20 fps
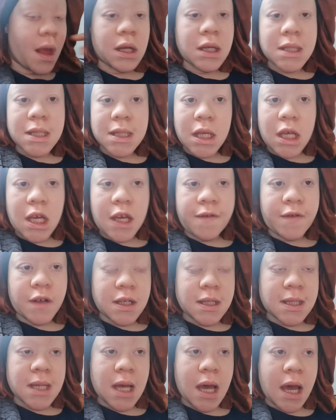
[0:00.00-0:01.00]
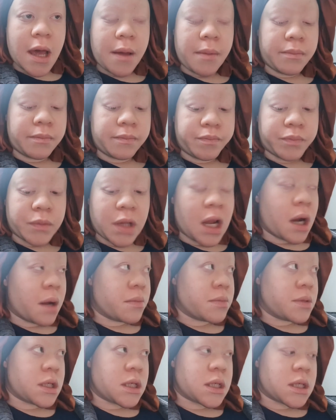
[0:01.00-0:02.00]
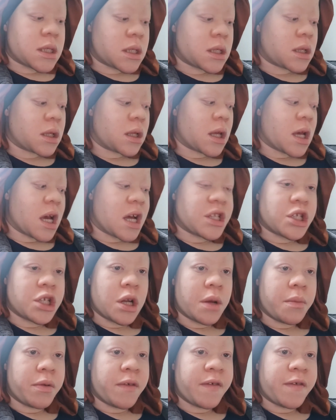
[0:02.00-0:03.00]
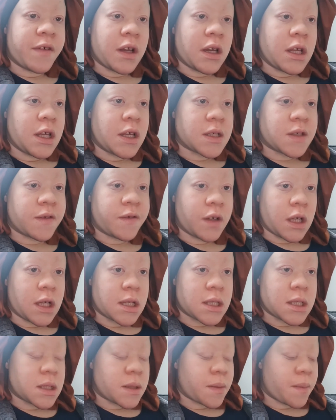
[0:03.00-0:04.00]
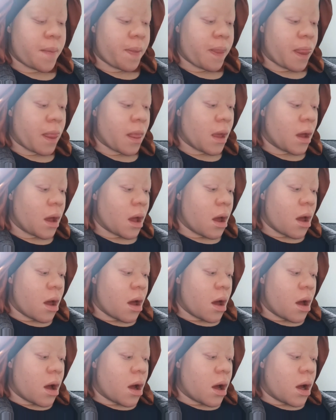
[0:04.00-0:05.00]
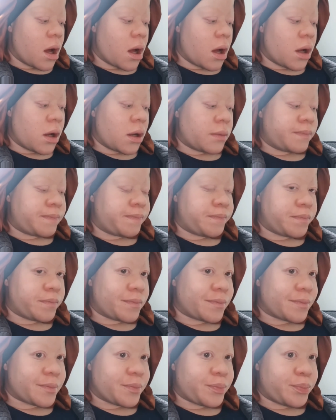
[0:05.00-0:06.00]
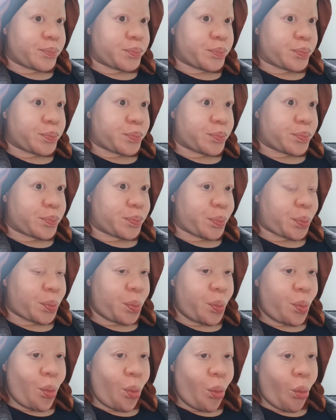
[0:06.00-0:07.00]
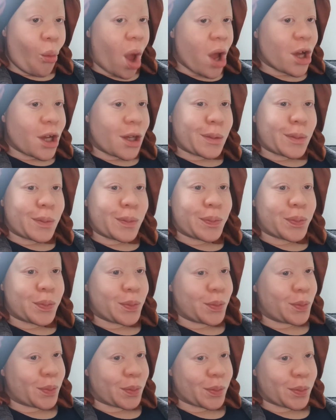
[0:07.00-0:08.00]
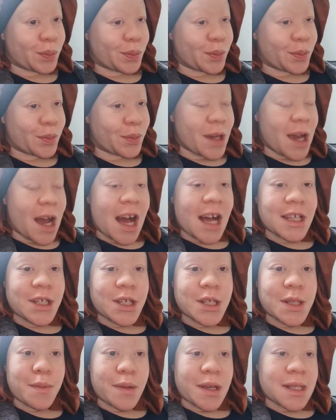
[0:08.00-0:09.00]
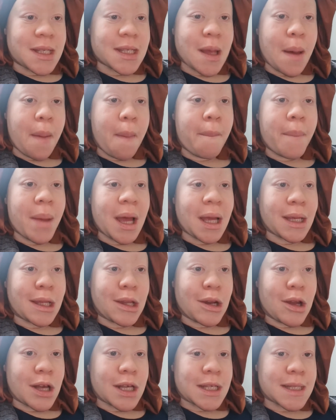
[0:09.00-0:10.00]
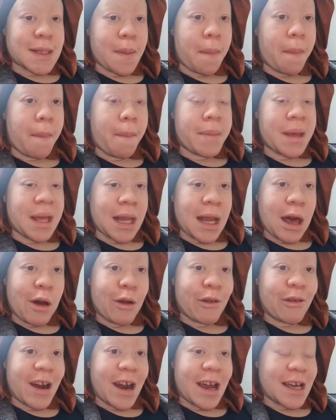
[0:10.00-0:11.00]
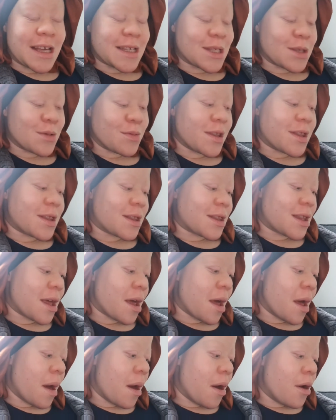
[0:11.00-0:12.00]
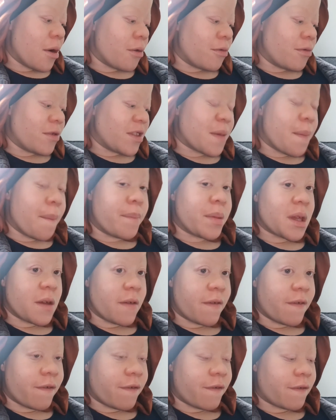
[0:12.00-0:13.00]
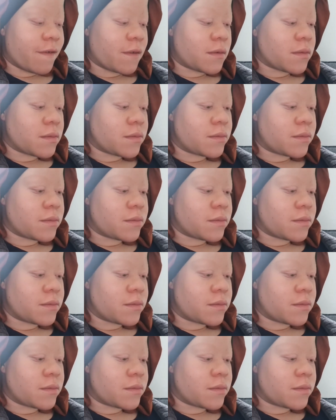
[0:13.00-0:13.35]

It's evening time and I'm just catching up with Aliyah's face. I just made some banging ass pilau rice with beef.